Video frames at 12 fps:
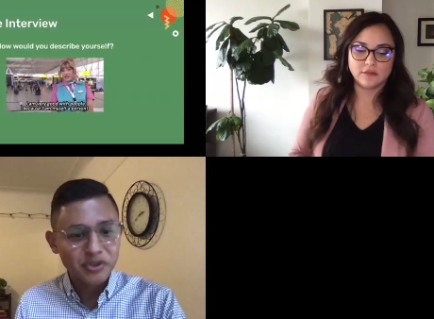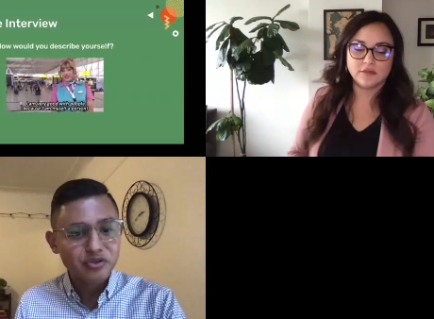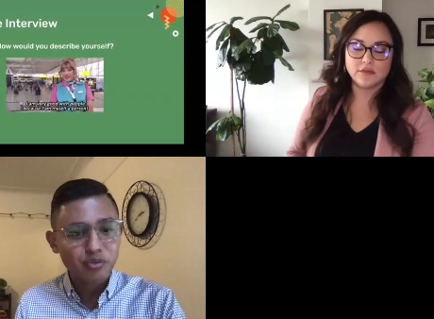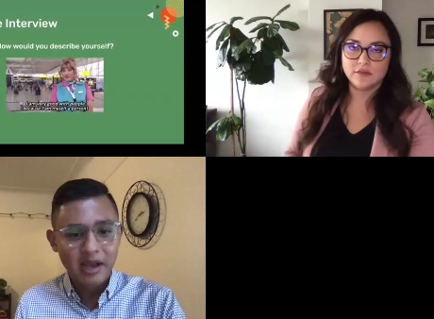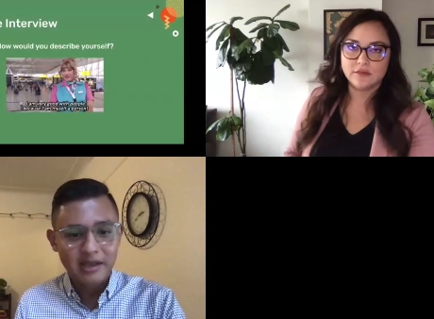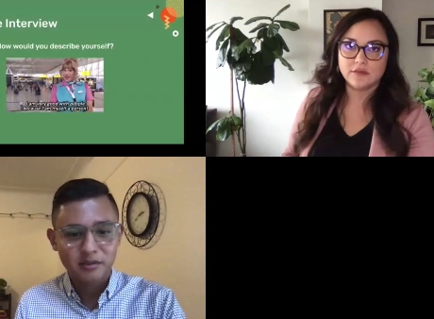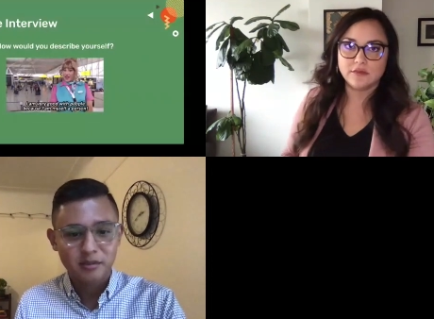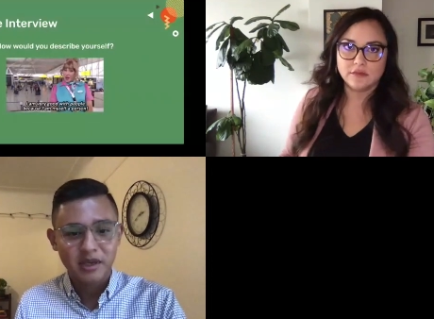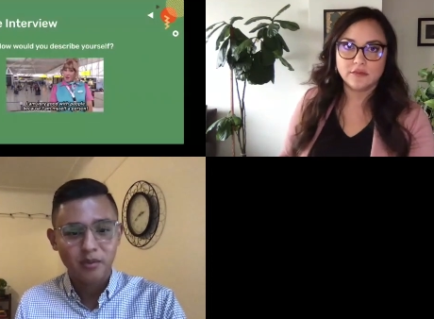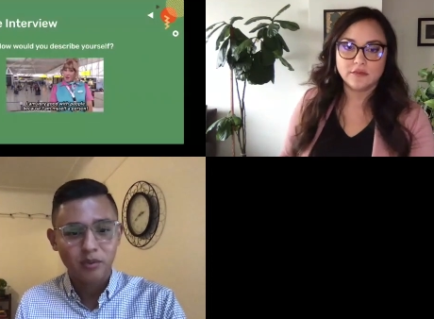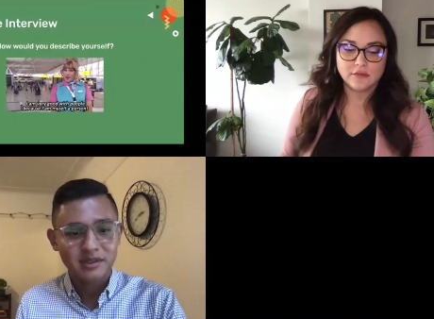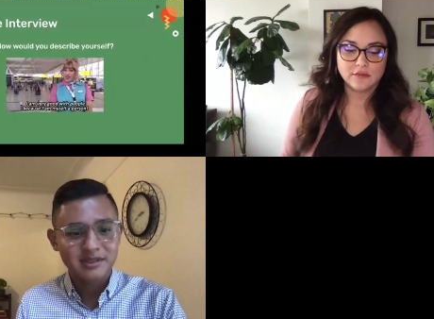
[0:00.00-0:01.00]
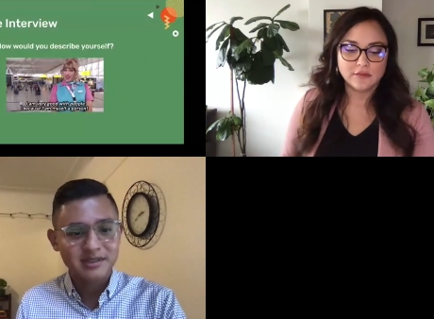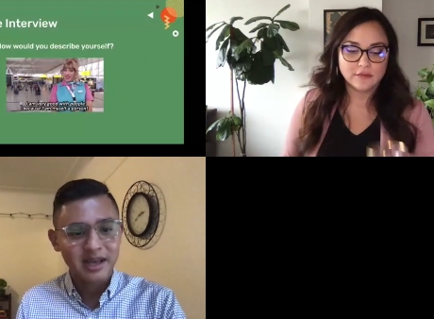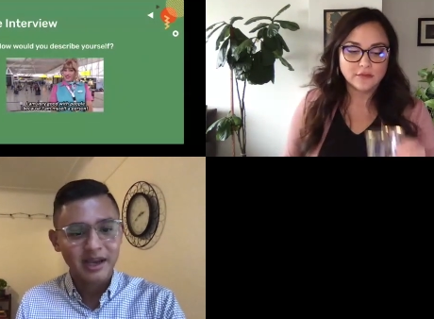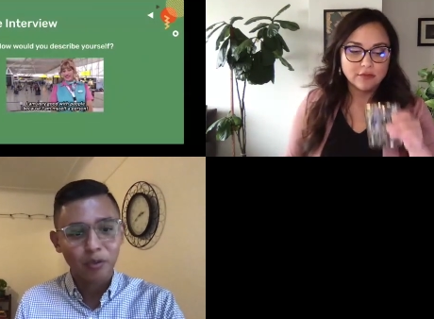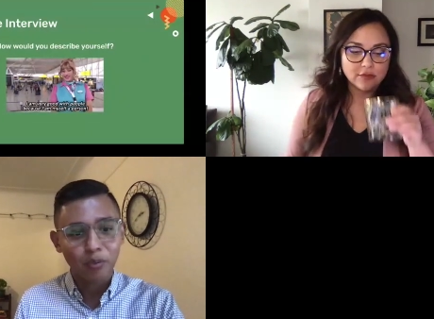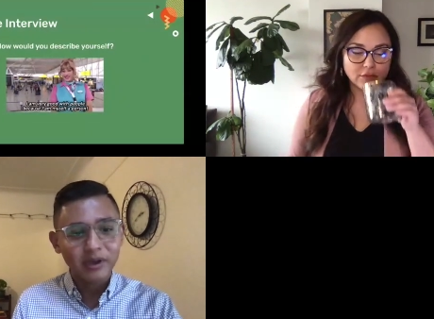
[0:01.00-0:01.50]
Speaker 1: resume was like
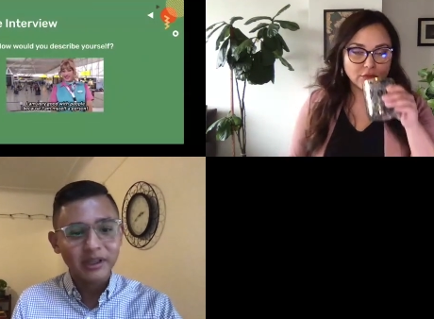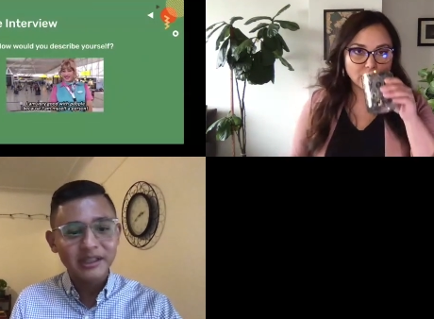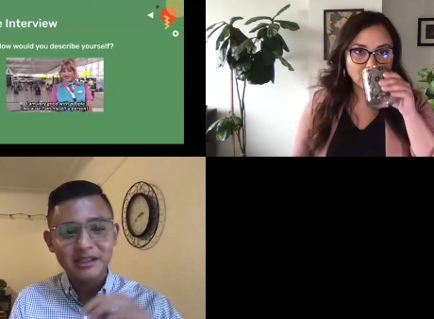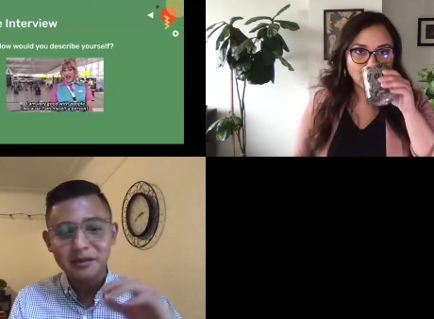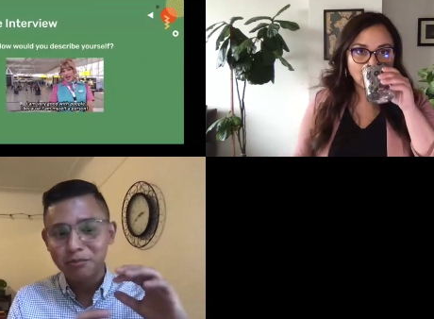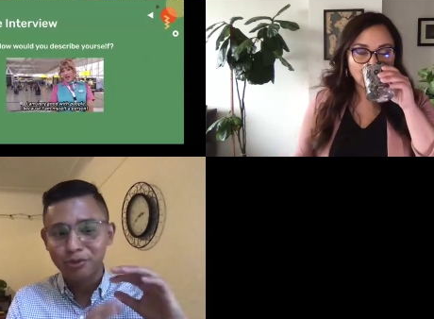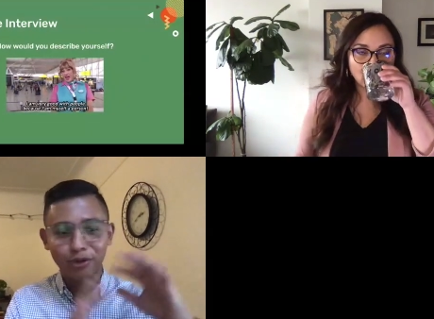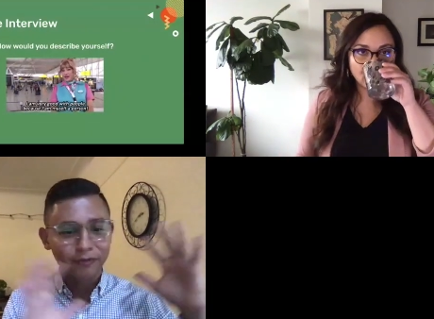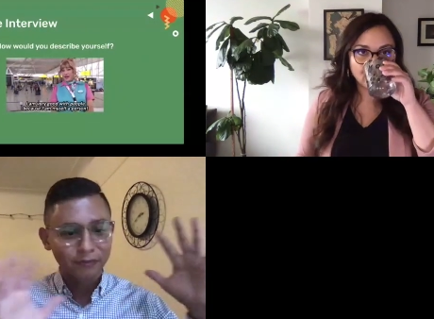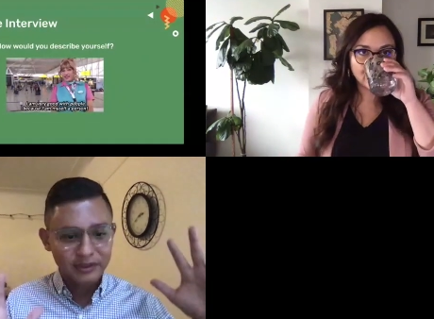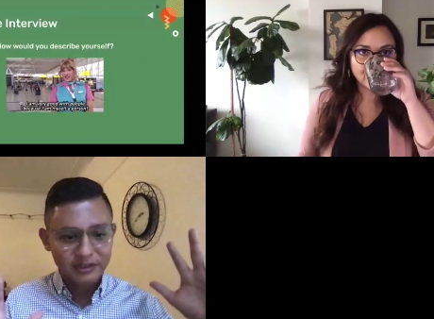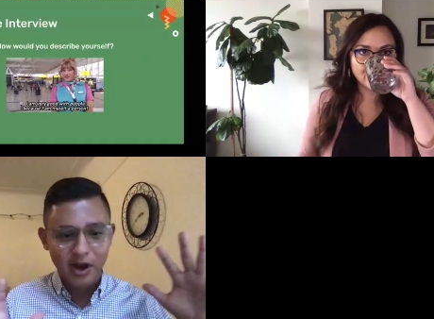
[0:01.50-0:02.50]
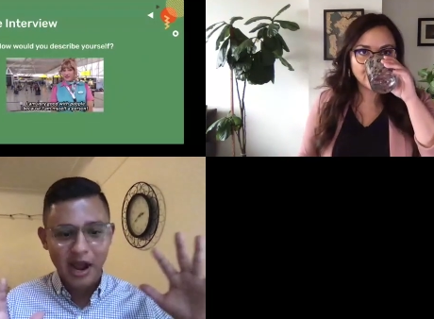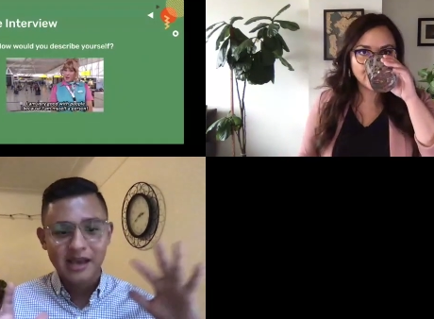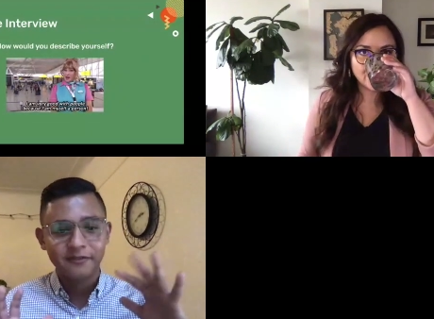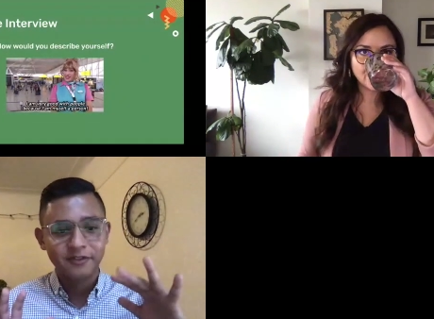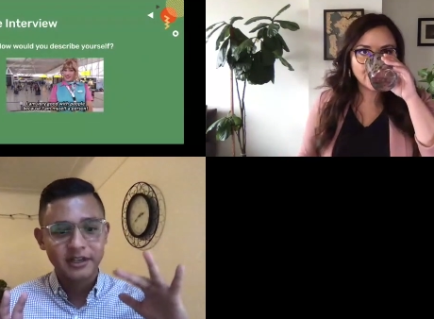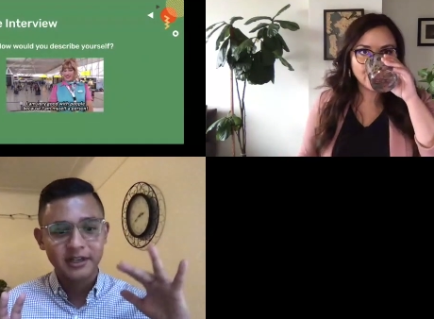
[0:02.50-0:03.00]
really beautifully
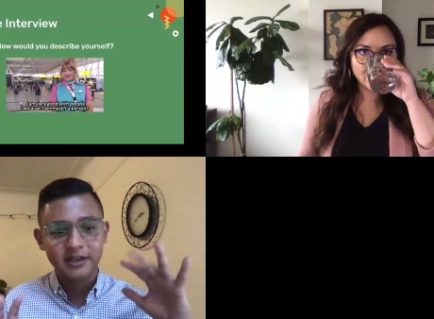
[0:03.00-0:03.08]
drafted,